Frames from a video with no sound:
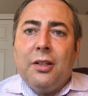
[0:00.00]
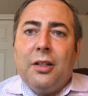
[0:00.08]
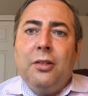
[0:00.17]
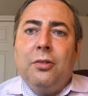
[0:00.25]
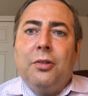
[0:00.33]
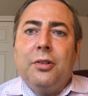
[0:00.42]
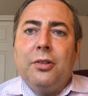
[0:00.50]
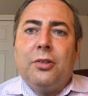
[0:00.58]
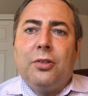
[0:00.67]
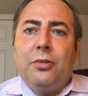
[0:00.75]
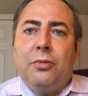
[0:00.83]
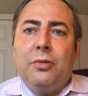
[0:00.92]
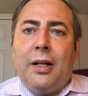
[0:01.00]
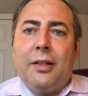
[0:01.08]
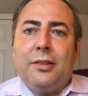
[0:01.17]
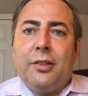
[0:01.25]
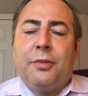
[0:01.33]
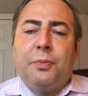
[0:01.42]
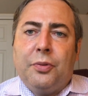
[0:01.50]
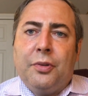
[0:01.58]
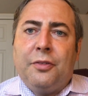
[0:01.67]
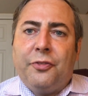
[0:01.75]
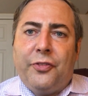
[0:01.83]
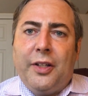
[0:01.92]
in order to not just
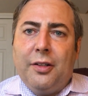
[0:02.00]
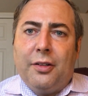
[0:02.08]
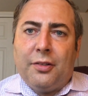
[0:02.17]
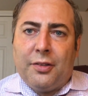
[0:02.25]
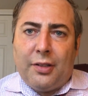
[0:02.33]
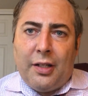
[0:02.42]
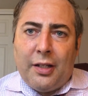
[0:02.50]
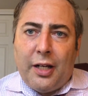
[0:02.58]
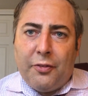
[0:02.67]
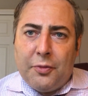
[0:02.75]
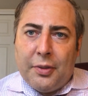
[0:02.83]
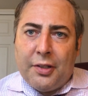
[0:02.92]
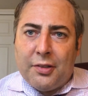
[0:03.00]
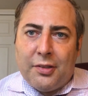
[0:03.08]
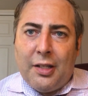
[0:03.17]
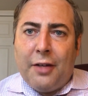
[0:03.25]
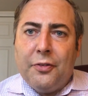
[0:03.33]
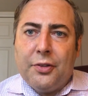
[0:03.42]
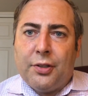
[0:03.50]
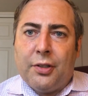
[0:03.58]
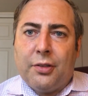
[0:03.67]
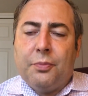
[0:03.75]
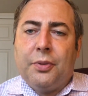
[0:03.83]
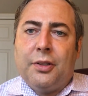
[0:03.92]
point fingers at everybody's
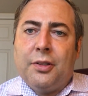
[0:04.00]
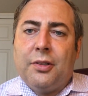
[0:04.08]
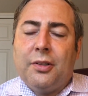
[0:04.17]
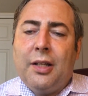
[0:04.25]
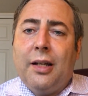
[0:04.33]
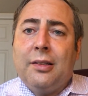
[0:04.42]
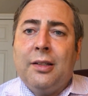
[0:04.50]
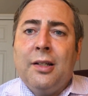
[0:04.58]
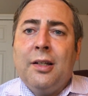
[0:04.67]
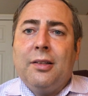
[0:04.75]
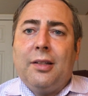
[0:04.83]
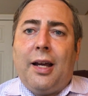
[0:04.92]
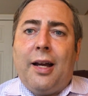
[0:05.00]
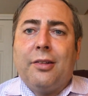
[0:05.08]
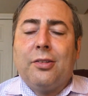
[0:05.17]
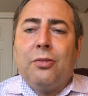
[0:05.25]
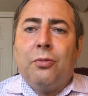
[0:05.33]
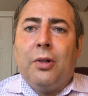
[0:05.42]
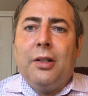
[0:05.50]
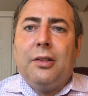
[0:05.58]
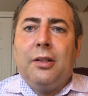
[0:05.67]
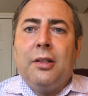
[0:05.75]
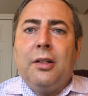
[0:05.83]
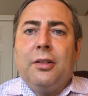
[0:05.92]
deficits, but instead to ask what
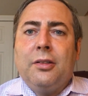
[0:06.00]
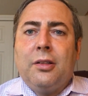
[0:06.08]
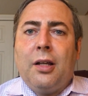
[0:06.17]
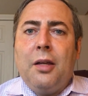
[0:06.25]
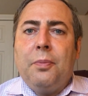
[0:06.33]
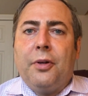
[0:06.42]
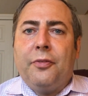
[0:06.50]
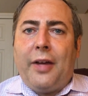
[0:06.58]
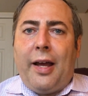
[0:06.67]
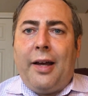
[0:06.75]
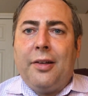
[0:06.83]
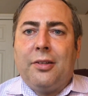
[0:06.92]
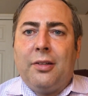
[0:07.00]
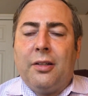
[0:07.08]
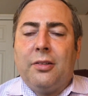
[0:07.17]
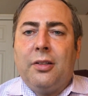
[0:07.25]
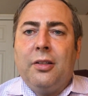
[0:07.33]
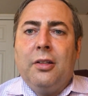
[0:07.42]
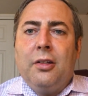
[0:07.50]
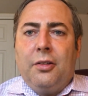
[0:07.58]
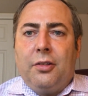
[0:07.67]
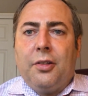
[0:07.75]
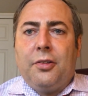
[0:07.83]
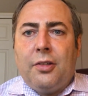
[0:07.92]
type of asset
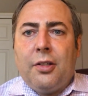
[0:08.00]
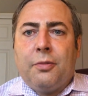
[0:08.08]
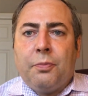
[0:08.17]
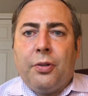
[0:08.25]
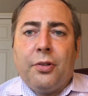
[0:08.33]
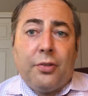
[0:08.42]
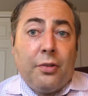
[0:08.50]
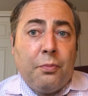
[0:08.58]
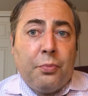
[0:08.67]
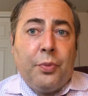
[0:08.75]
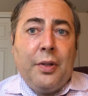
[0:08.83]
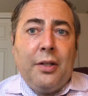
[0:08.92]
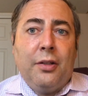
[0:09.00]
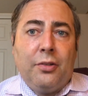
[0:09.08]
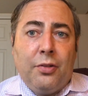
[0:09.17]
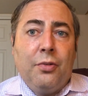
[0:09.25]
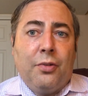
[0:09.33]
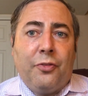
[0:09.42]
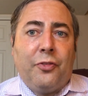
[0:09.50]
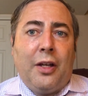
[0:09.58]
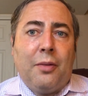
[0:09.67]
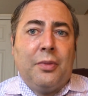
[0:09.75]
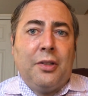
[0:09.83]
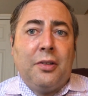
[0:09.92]
does this person bring to the
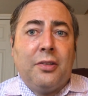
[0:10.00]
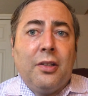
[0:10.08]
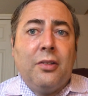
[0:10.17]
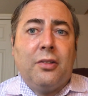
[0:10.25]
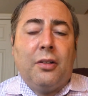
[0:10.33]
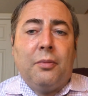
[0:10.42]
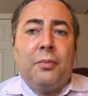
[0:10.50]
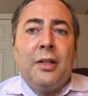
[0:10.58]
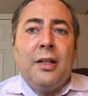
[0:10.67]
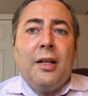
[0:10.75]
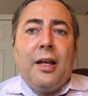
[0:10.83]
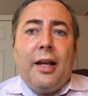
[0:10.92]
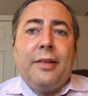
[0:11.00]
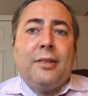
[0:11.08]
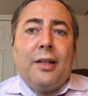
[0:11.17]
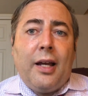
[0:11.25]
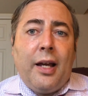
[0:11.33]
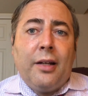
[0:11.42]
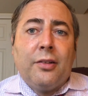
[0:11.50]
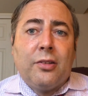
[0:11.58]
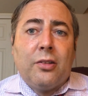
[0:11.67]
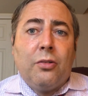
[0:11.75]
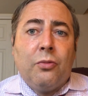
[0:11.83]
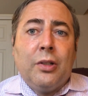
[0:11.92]
family system, and to
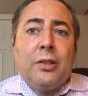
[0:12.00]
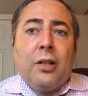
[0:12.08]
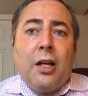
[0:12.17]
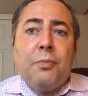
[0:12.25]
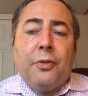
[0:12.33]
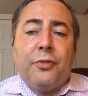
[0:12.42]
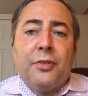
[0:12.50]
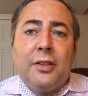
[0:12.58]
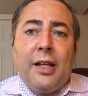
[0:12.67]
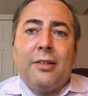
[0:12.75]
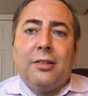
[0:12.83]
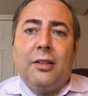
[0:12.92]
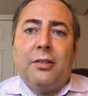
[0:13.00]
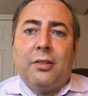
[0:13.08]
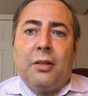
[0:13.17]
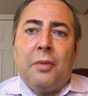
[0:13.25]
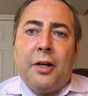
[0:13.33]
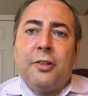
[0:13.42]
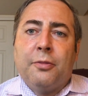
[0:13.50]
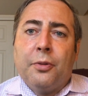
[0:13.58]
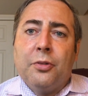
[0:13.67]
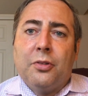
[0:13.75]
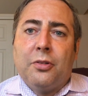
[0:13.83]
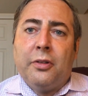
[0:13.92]
ask what type of lessons am I
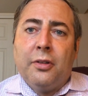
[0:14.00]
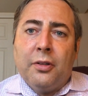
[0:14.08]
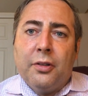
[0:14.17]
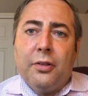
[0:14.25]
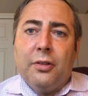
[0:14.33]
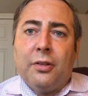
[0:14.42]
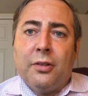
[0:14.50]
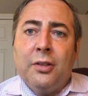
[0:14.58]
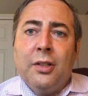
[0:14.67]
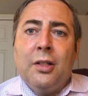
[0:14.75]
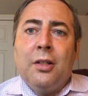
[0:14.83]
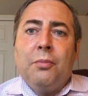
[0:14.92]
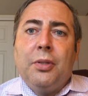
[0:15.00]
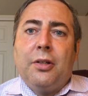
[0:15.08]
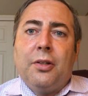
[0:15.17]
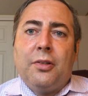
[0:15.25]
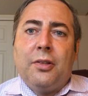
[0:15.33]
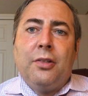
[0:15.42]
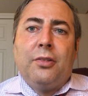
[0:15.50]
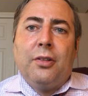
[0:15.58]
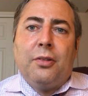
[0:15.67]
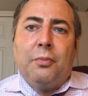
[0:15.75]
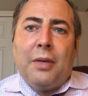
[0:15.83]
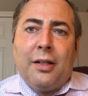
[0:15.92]
supposed to learn, because this
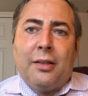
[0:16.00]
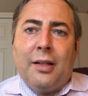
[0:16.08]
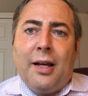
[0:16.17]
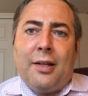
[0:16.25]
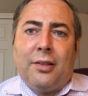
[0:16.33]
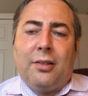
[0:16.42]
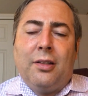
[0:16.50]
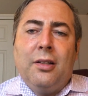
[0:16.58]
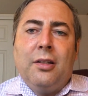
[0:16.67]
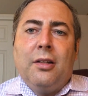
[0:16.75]
is my lot.